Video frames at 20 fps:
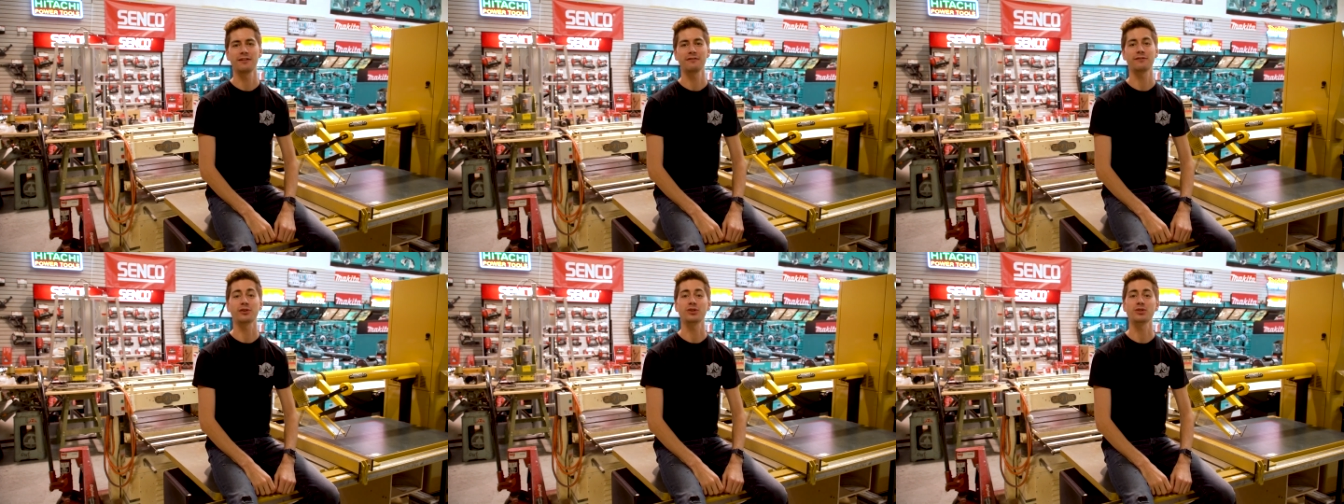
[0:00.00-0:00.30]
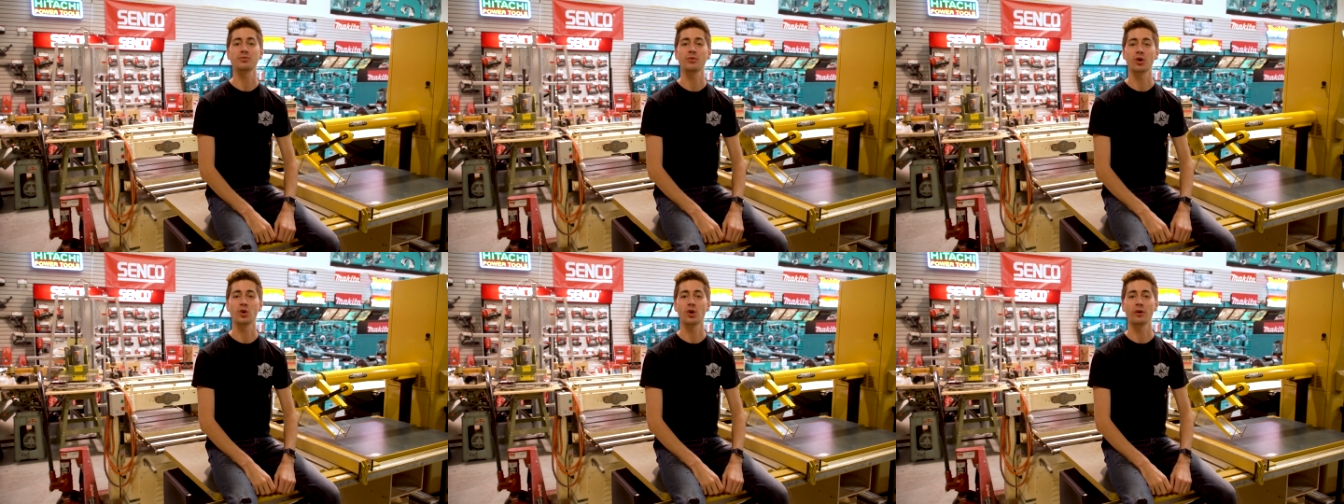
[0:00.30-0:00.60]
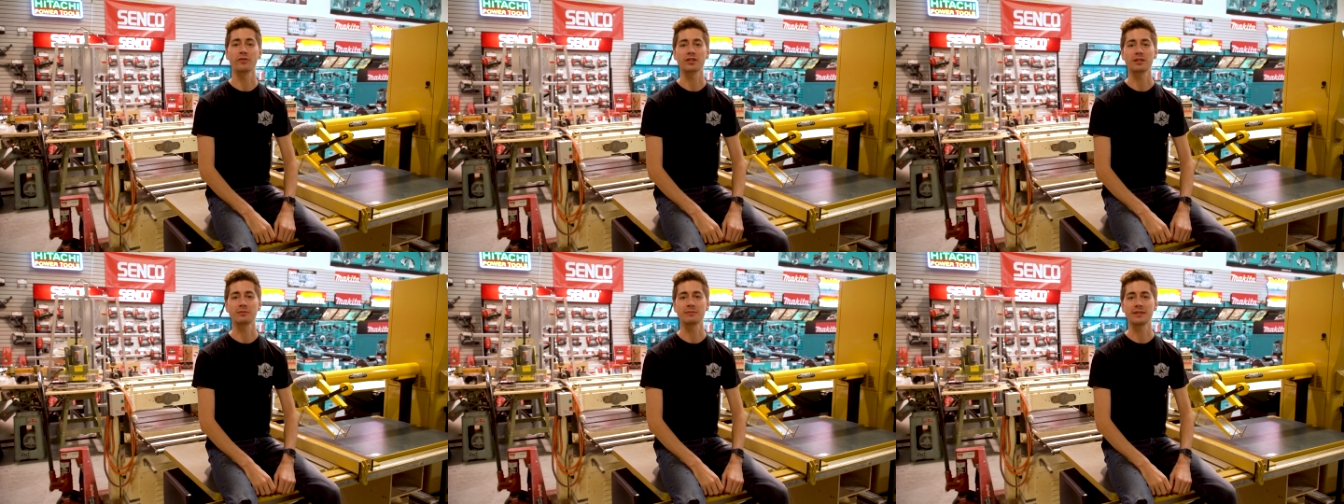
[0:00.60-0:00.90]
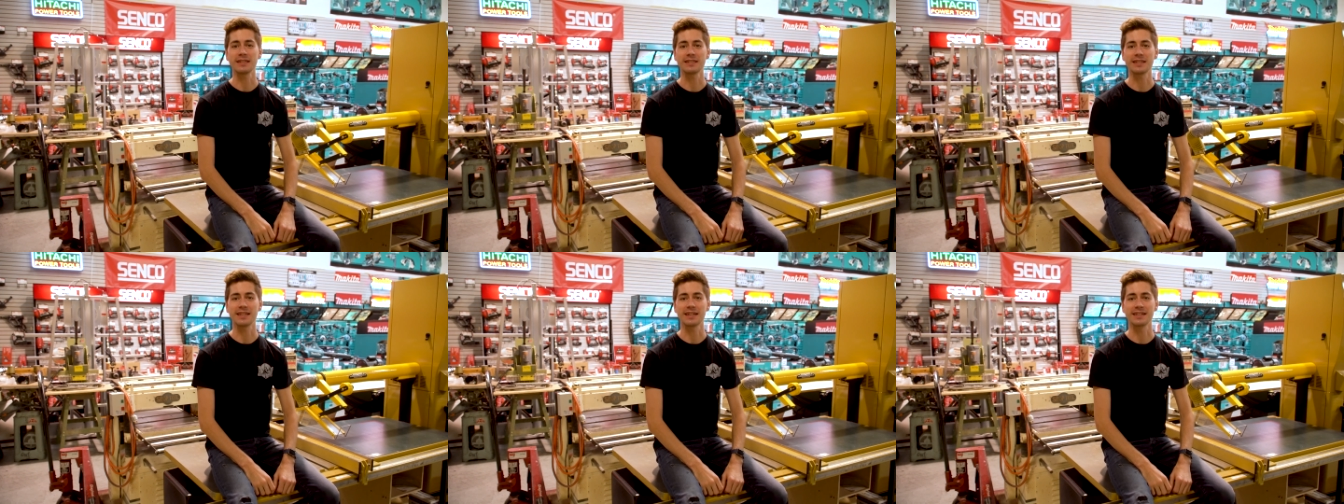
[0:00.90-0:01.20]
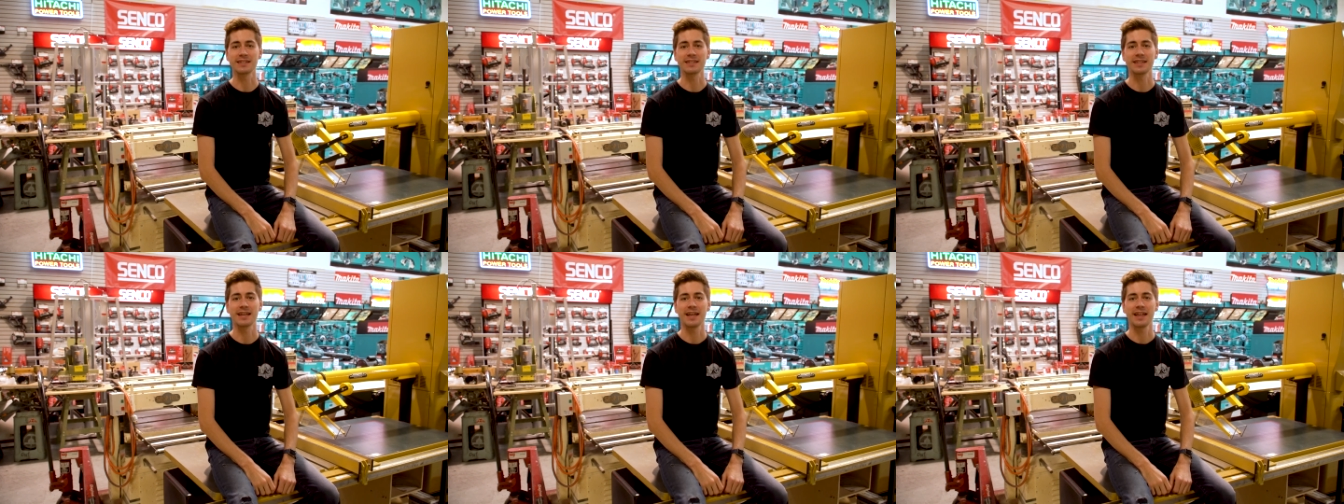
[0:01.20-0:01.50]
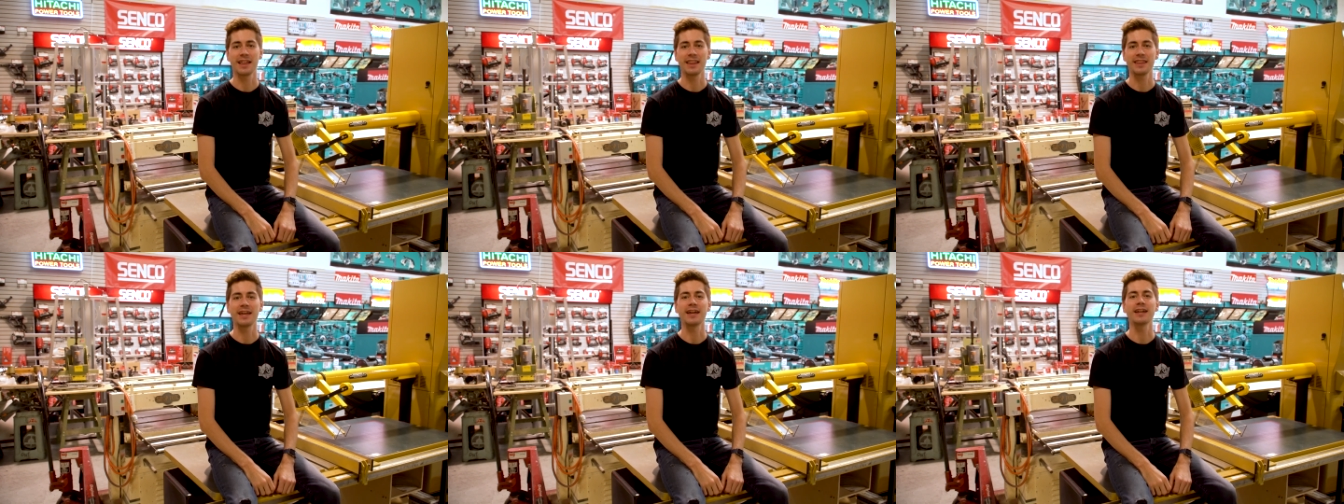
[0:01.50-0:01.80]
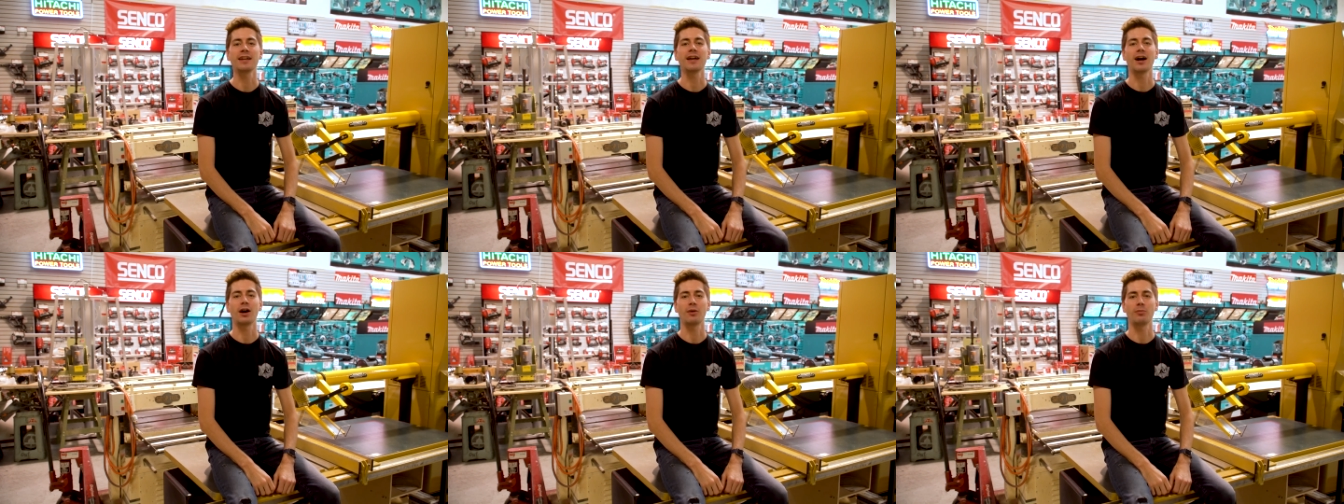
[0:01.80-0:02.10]
First, we'll go over some details,
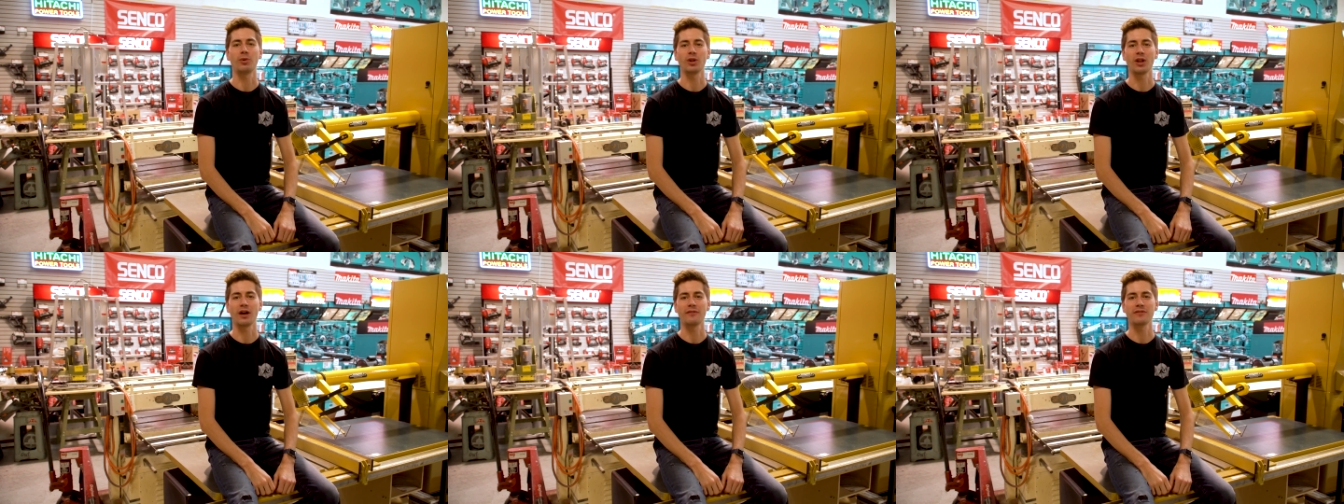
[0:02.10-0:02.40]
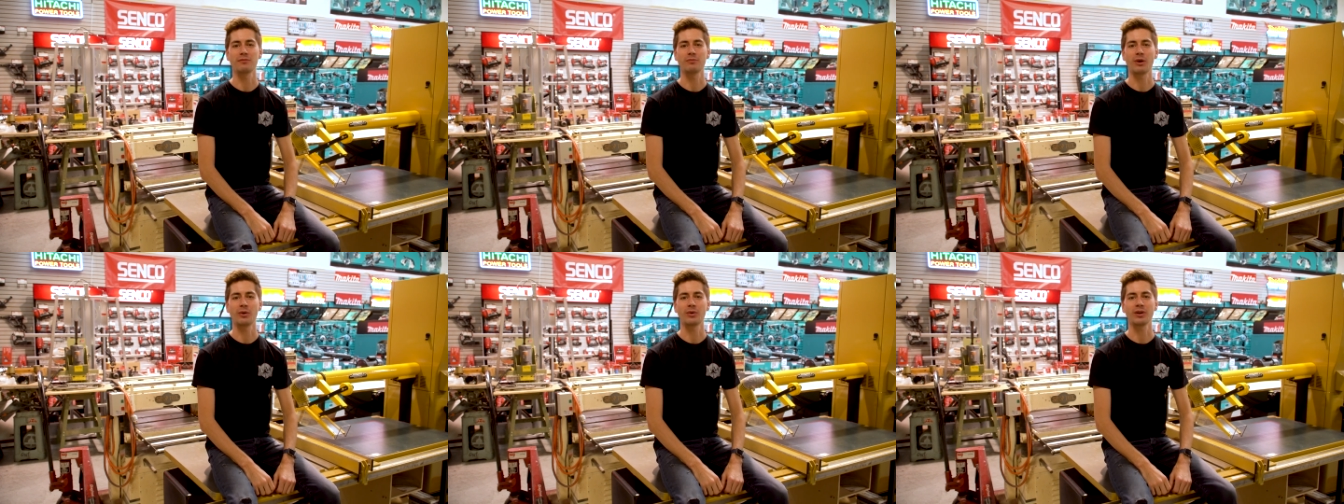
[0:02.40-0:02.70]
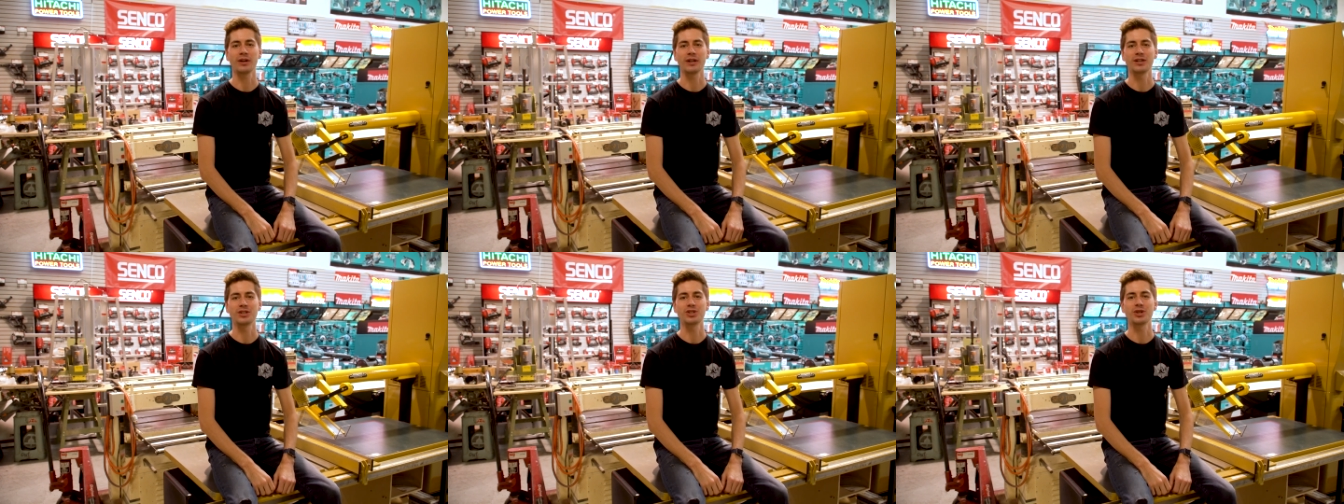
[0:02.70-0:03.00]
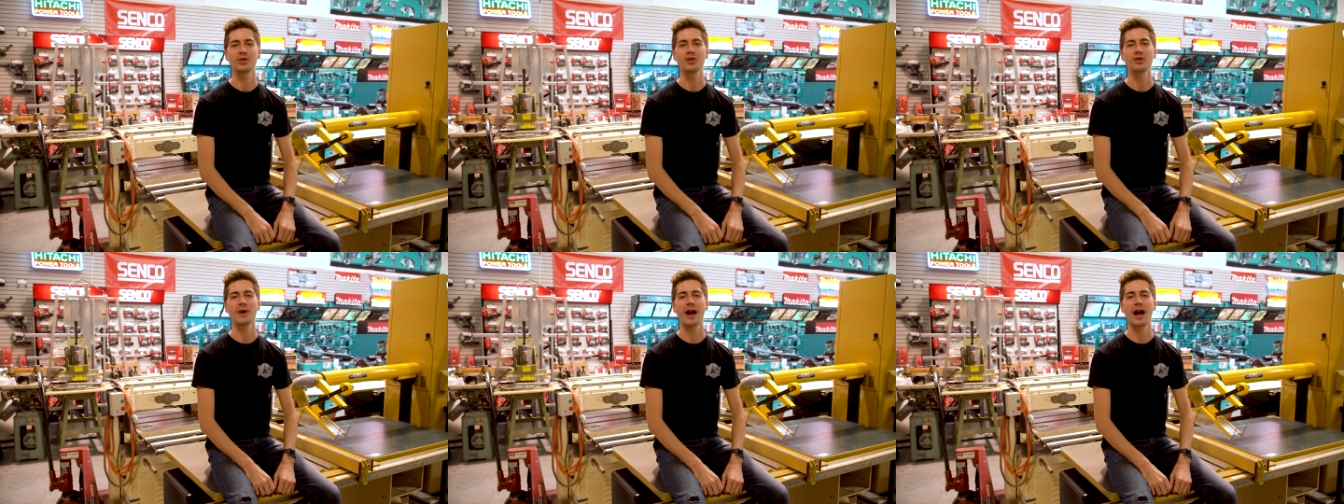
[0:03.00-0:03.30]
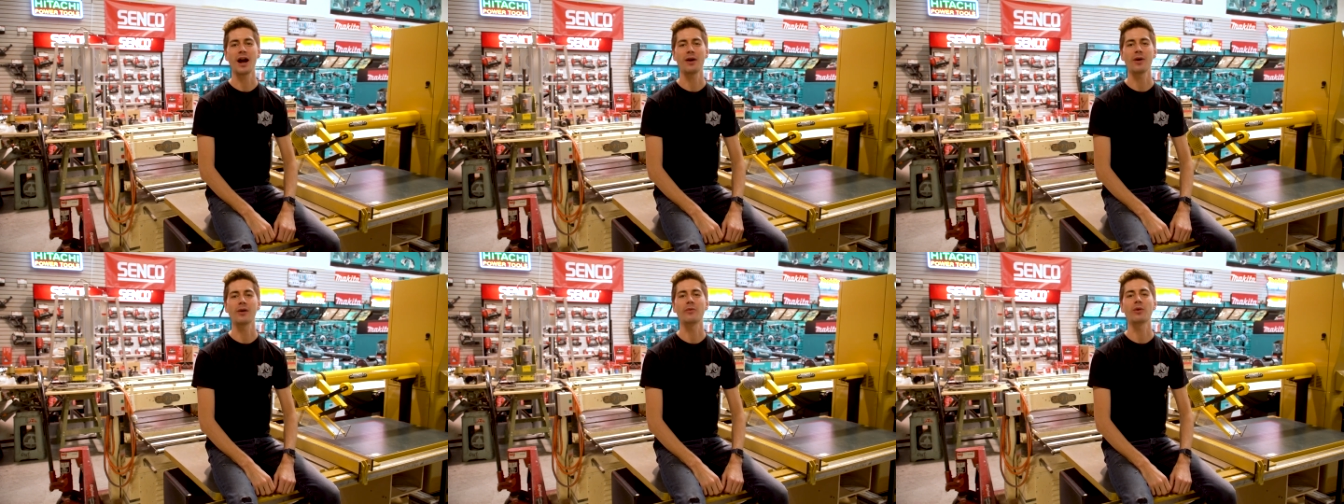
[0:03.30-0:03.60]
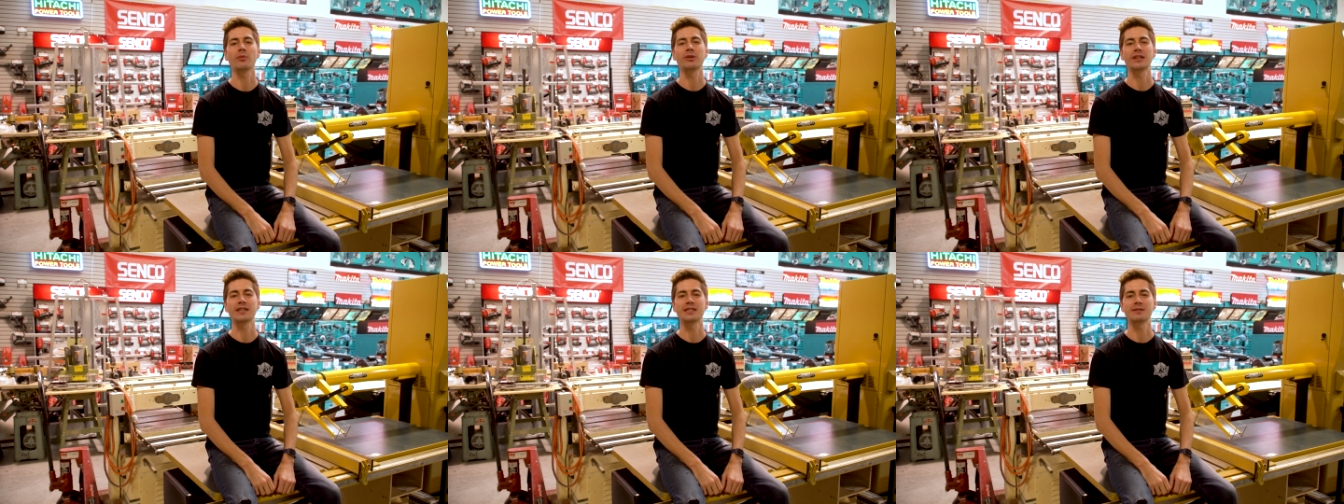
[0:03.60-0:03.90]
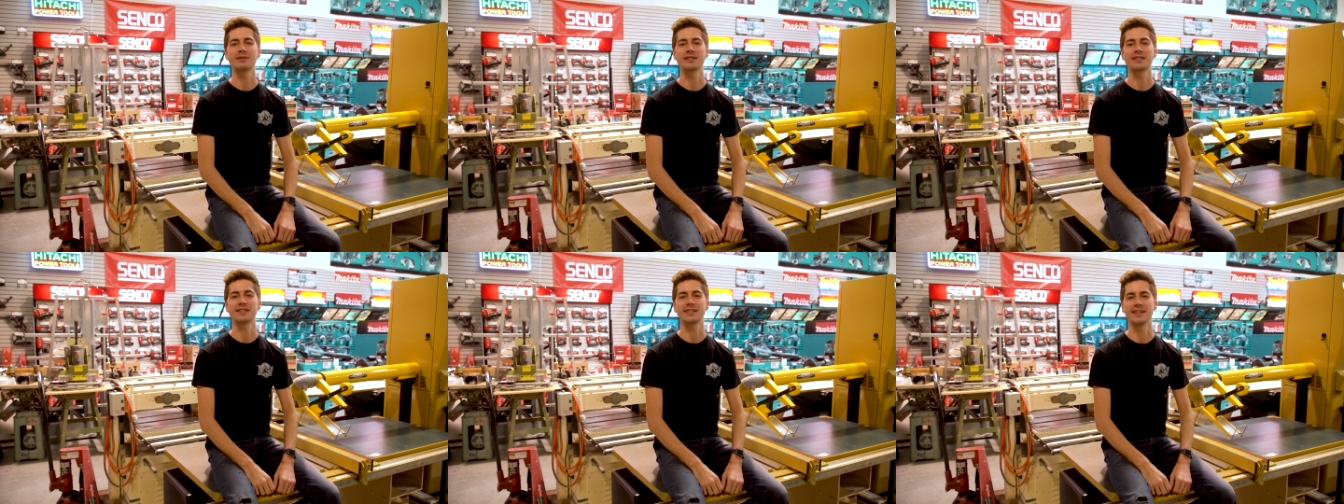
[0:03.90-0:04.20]
then I'll pull off the motor and show you how a
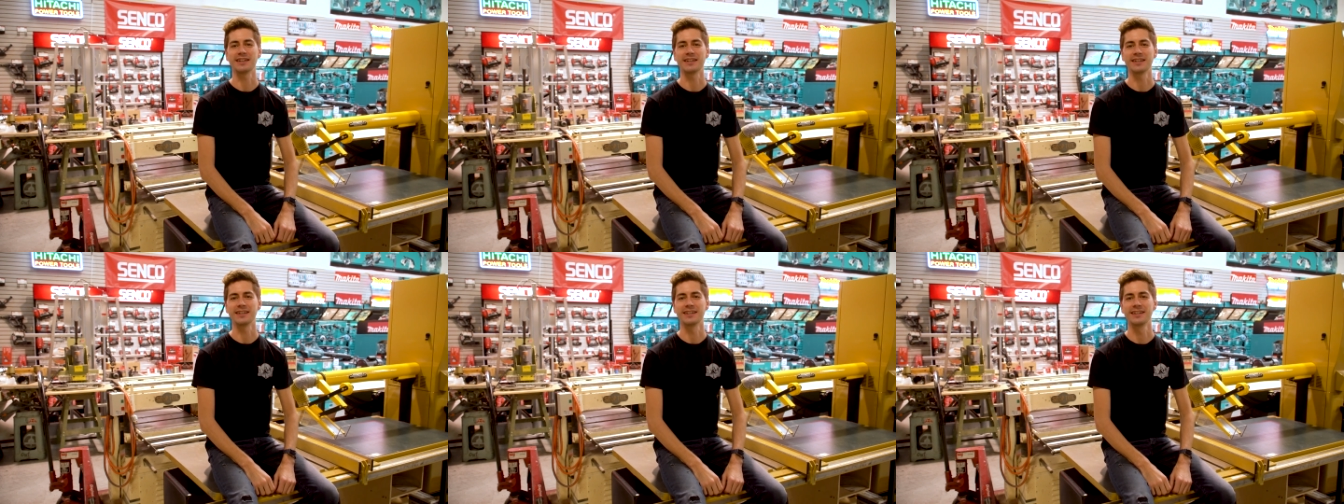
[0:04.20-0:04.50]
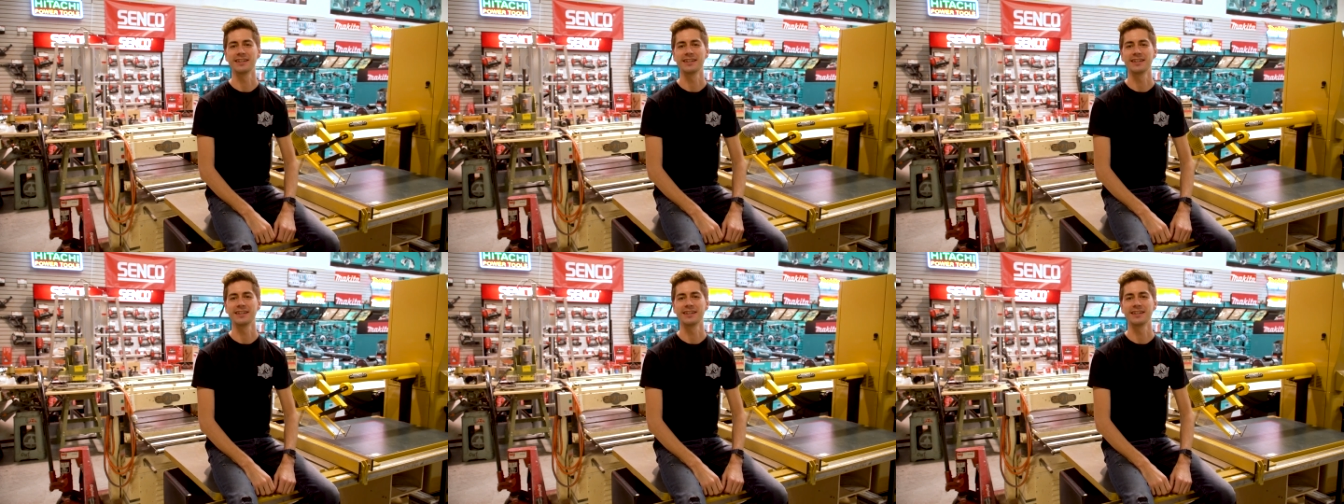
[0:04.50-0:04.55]
replacement's done.